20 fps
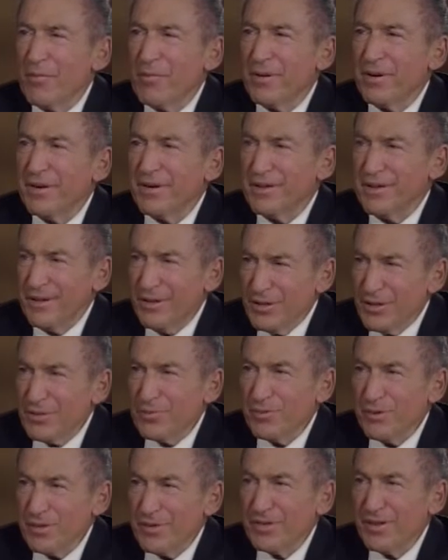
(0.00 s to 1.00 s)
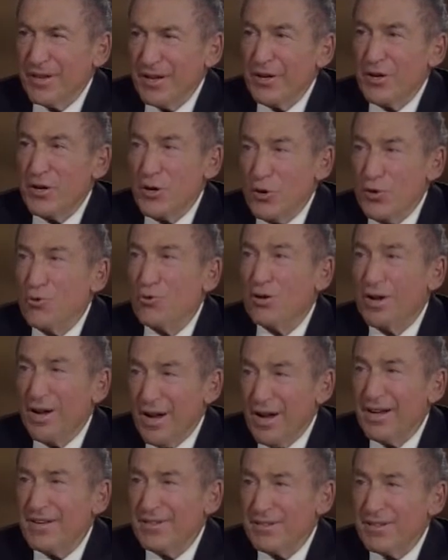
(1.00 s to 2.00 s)
but this was a new
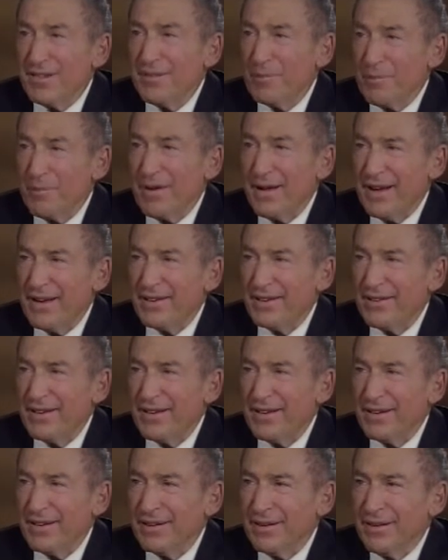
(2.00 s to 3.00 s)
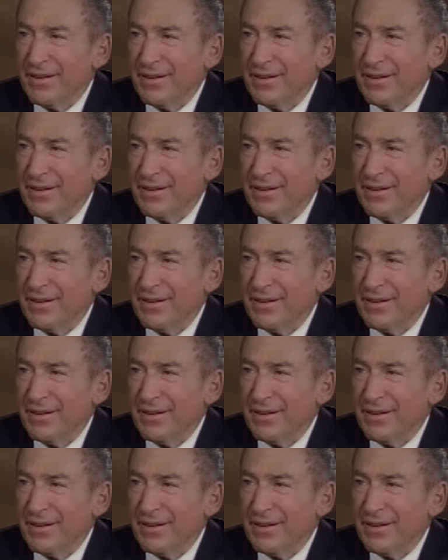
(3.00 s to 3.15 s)
concept back then.